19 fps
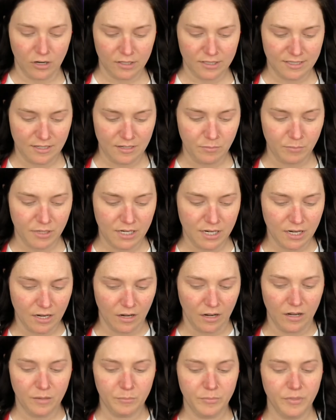deepen it
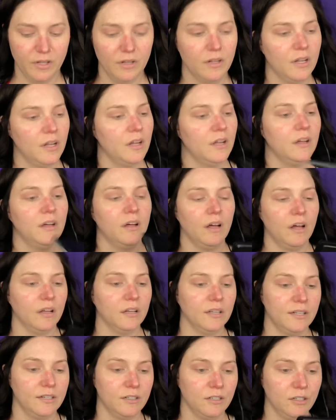up a
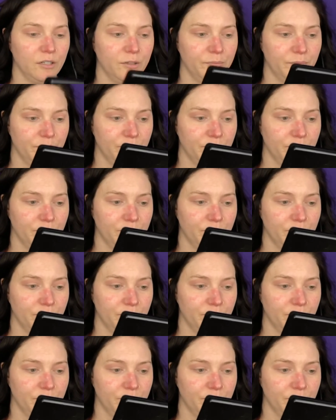little.